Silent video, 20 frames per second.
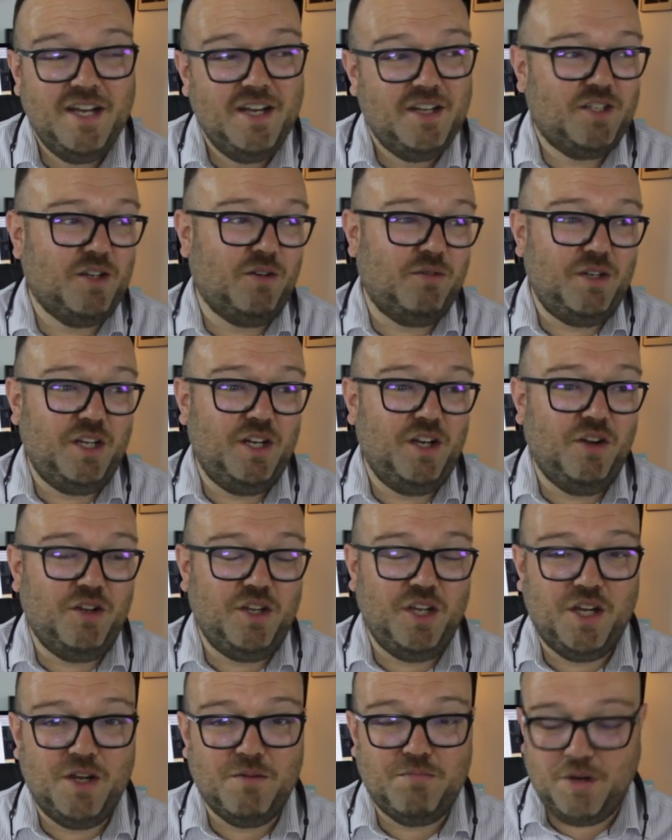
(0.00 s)
So, you know,
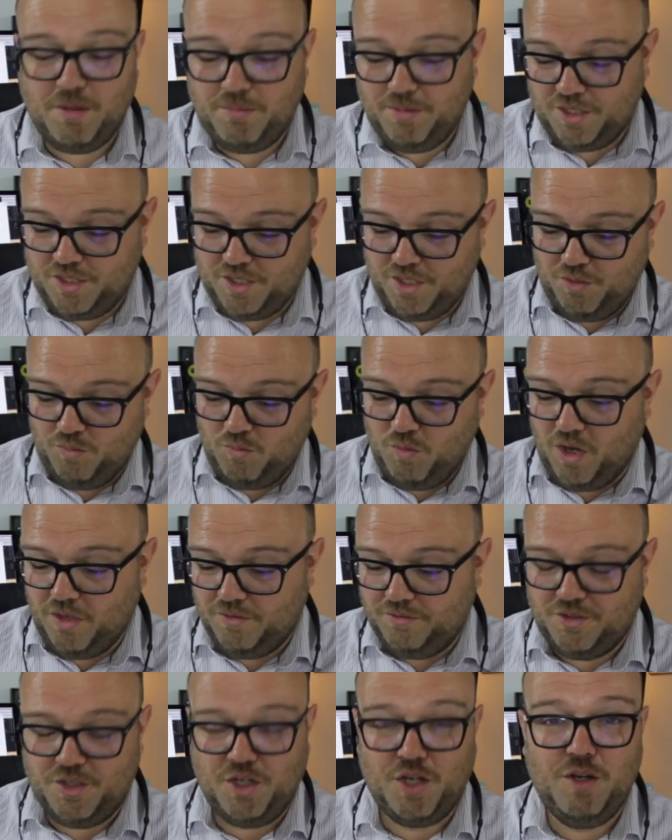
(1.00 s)
you could probably do
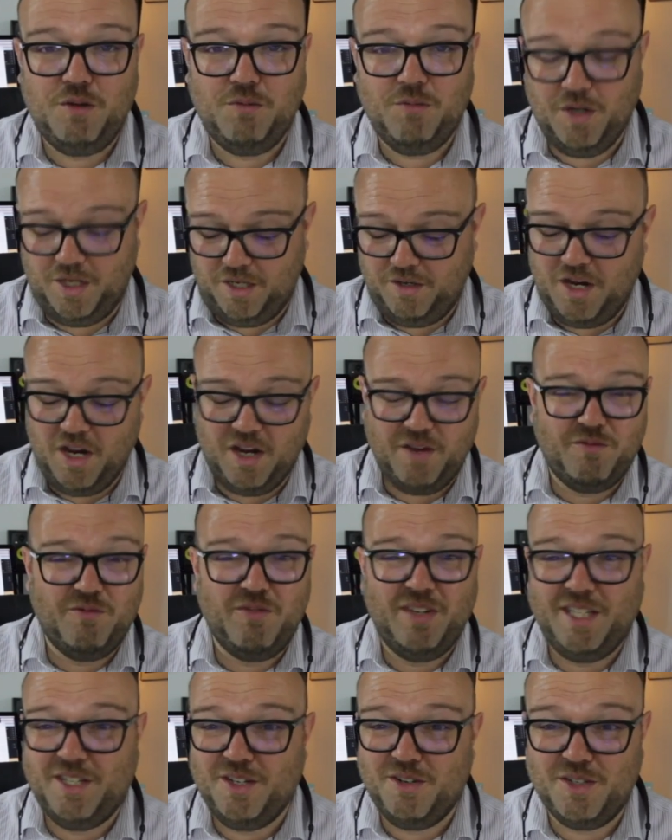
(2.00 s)
one, two, well, you can't even
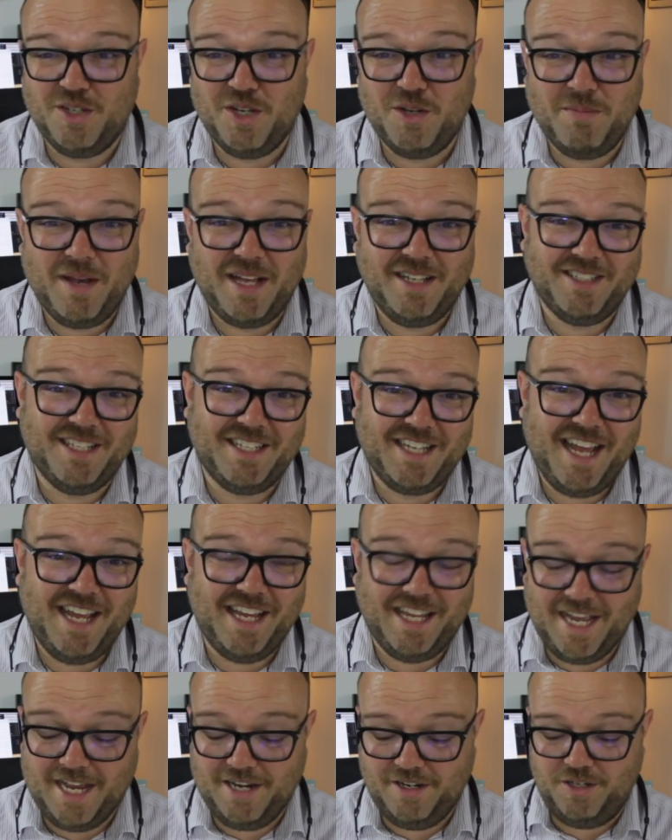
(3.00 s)
really do two bells a
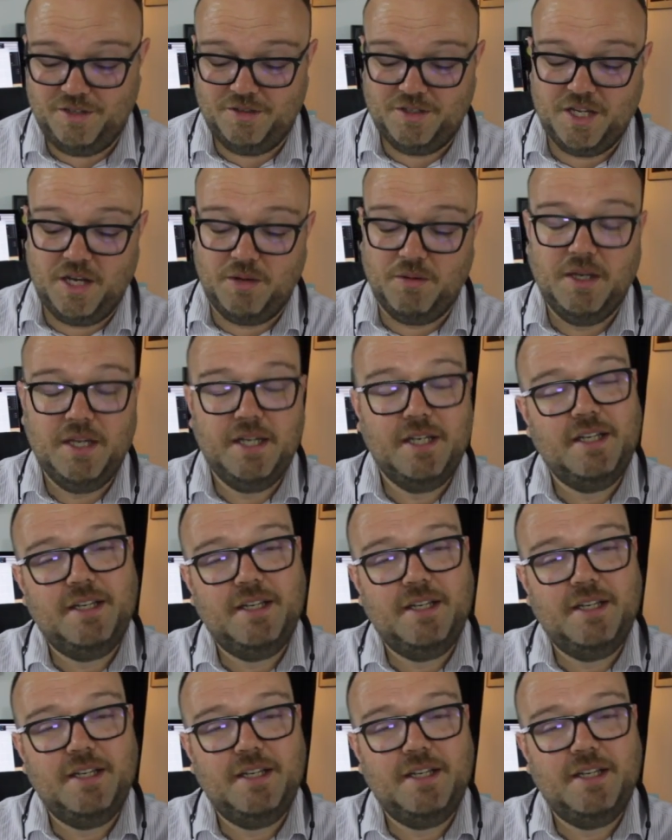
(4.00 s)
day, can you? So,